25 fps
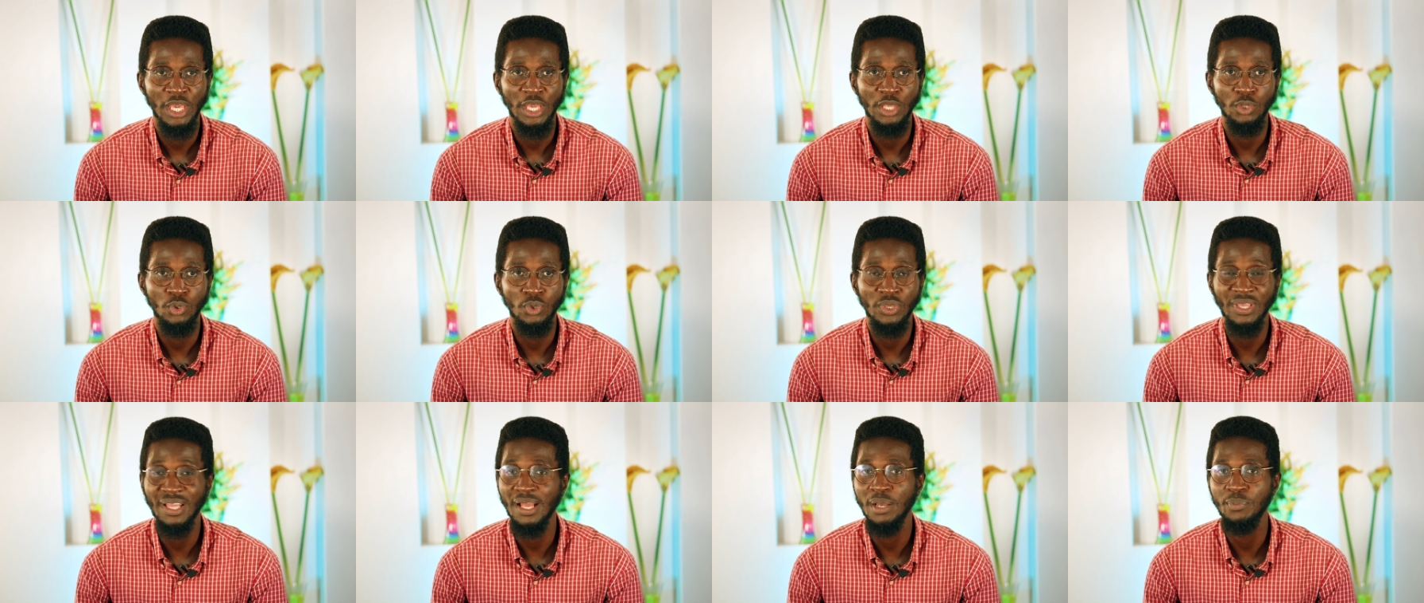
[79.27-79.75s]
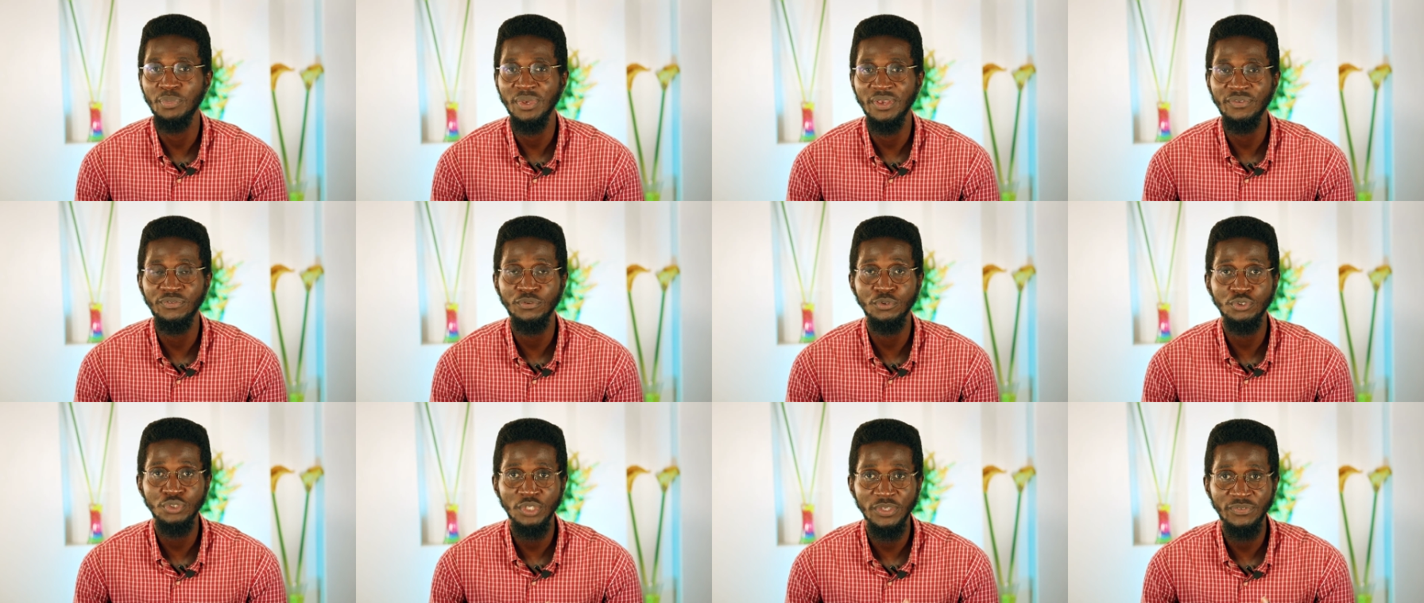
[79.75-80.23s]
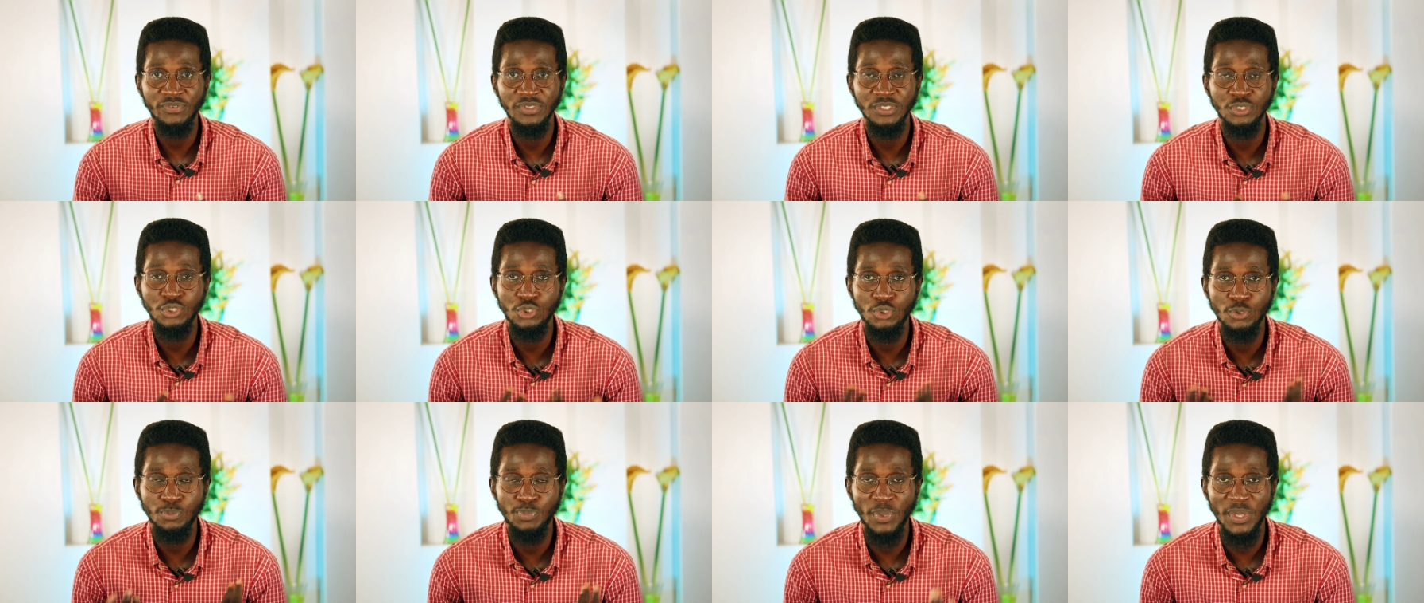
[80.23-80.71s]
You know, it can be, even if
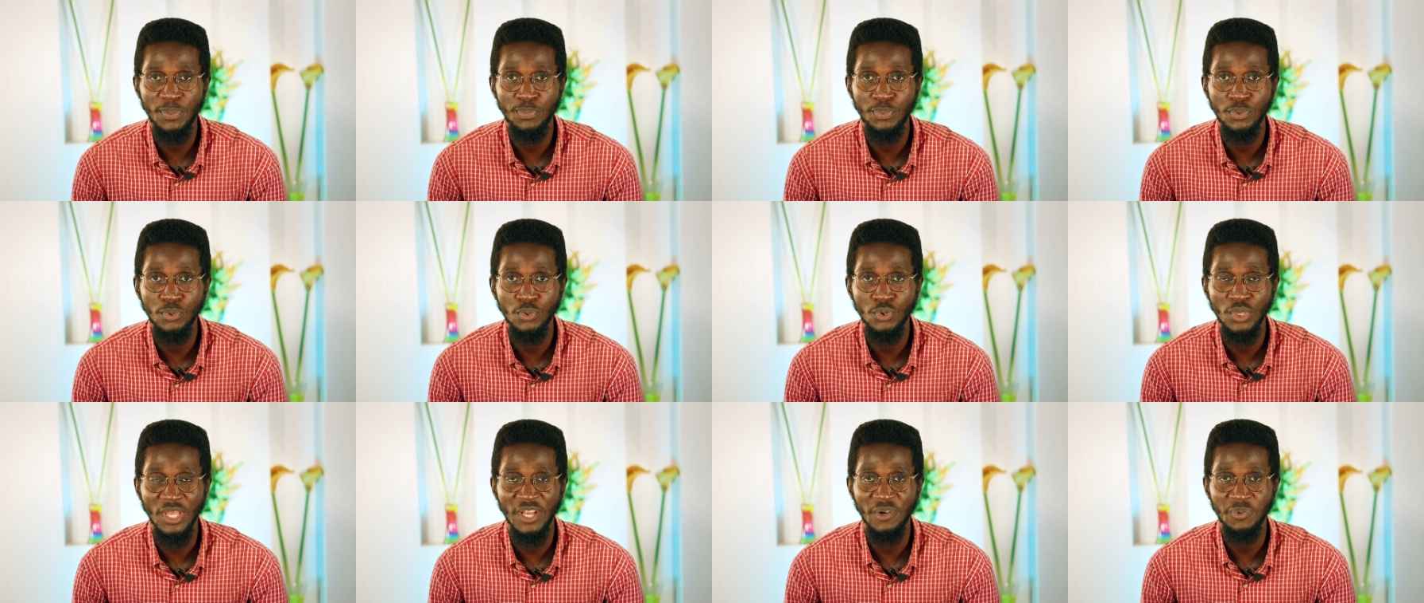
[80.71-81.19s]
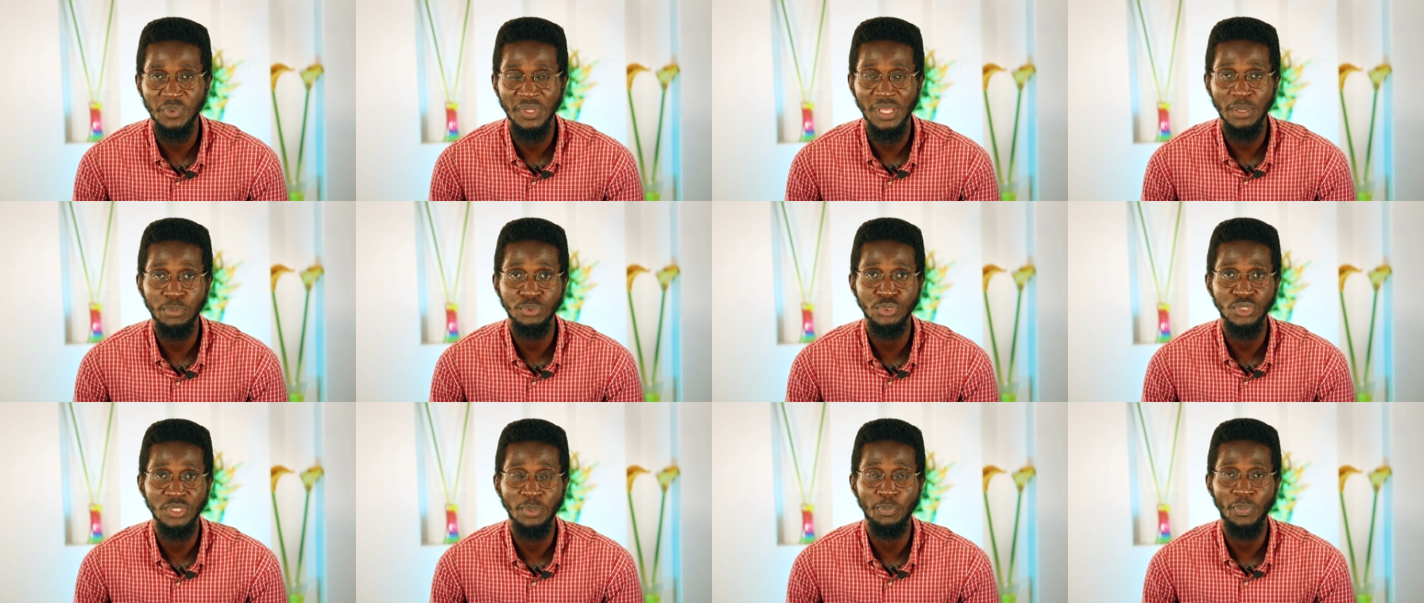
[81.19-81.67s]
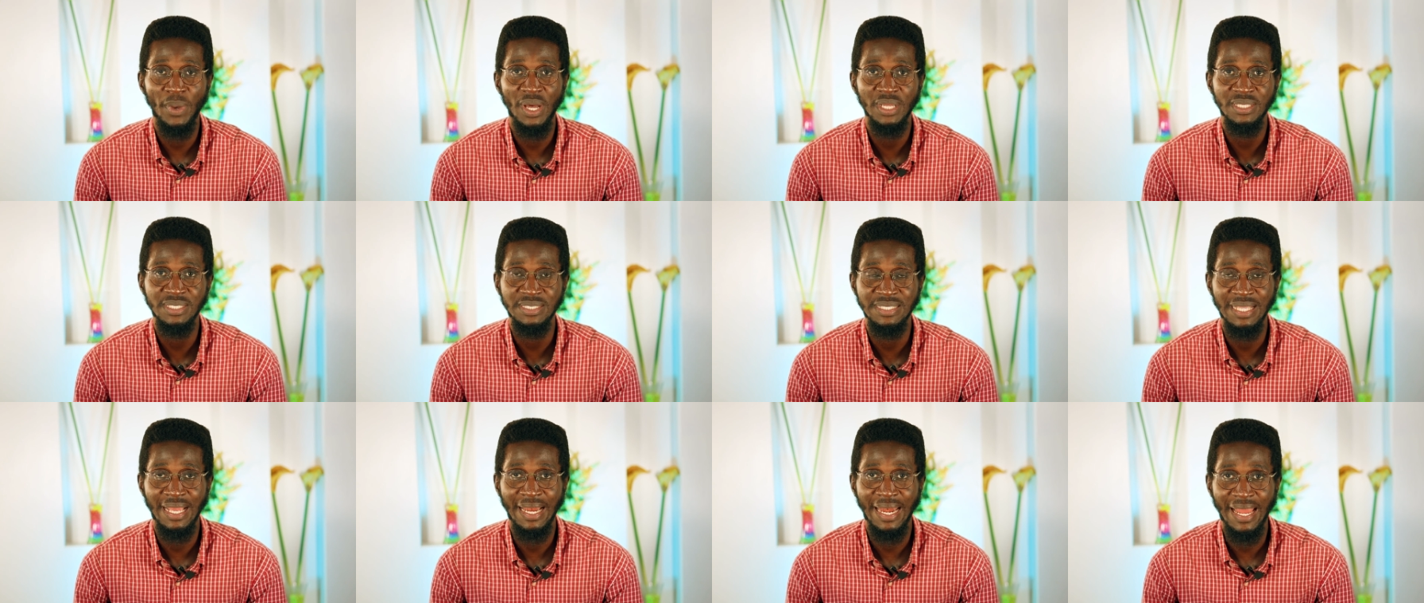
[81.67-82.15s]
it's two people, you have been able to
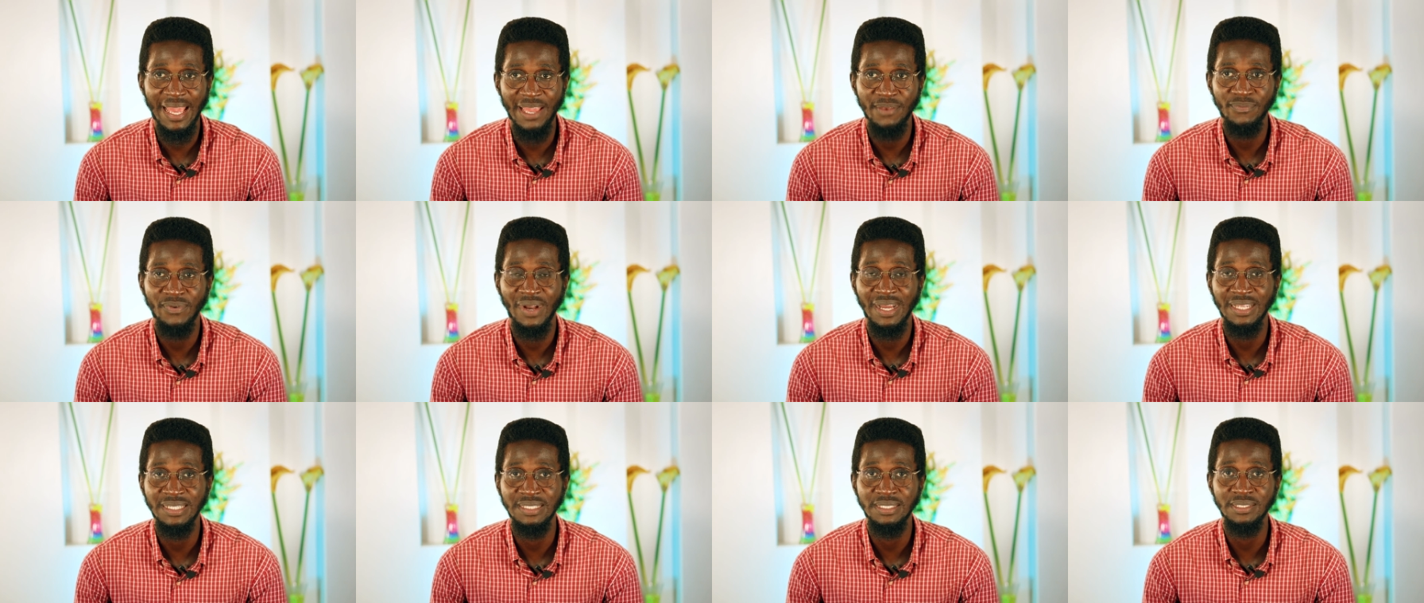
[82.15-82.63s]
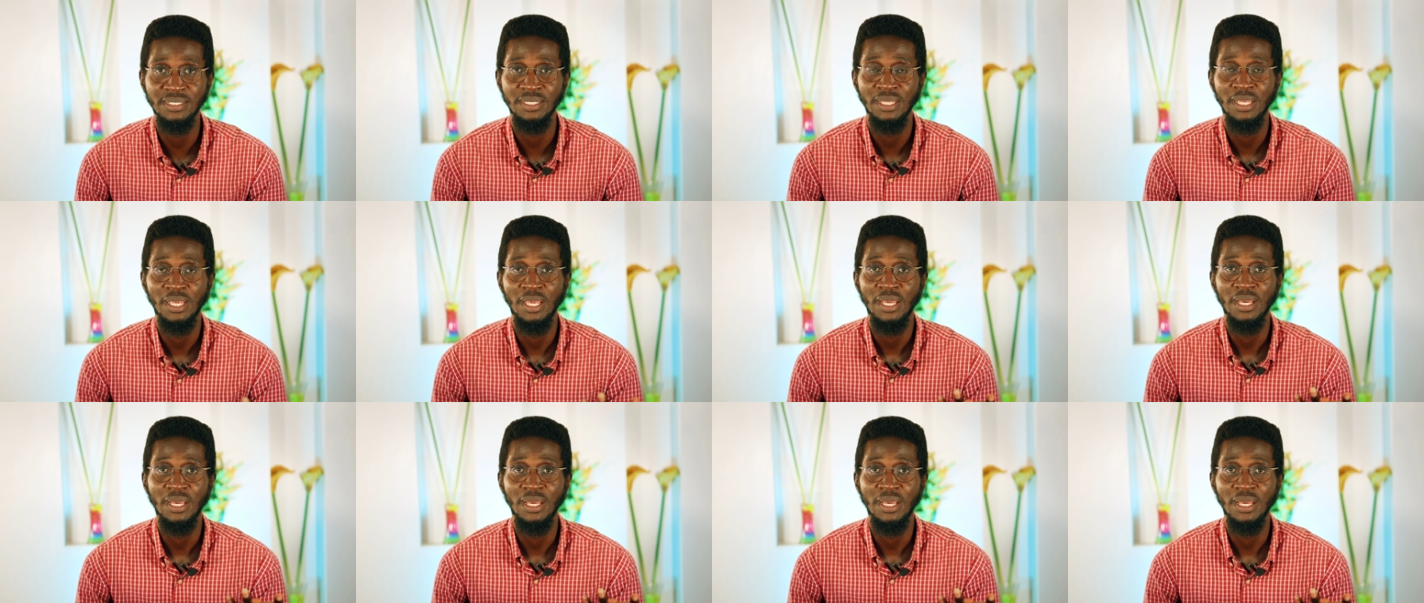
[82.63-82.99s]
impact their life and